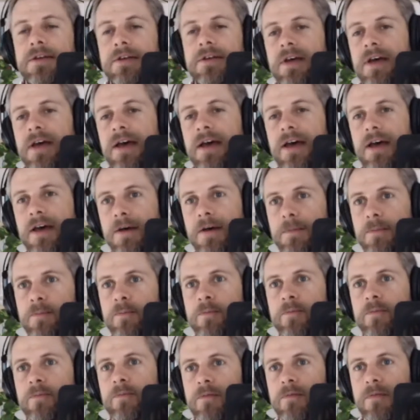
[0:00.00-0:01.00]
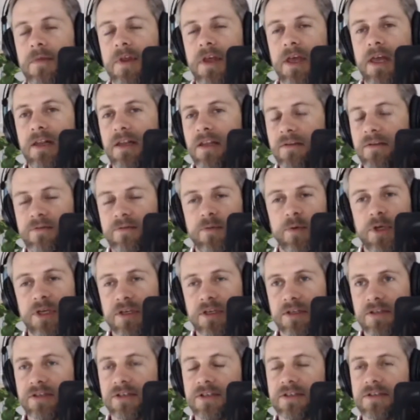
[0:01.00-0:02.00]
And if we can
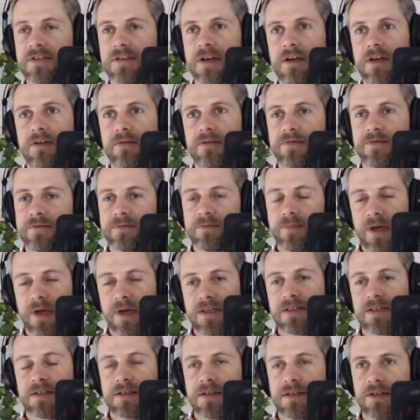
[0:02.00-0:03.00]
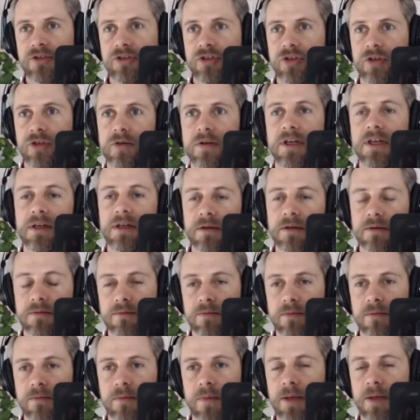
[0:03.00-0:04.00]
just kind of basically tune in
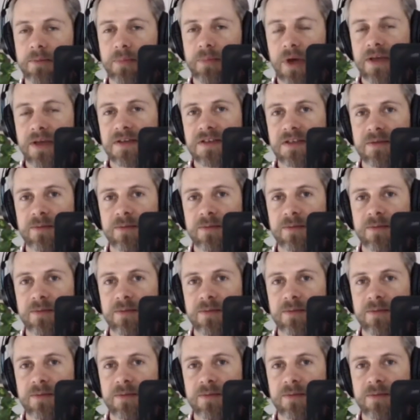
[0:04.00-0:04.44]
and pay some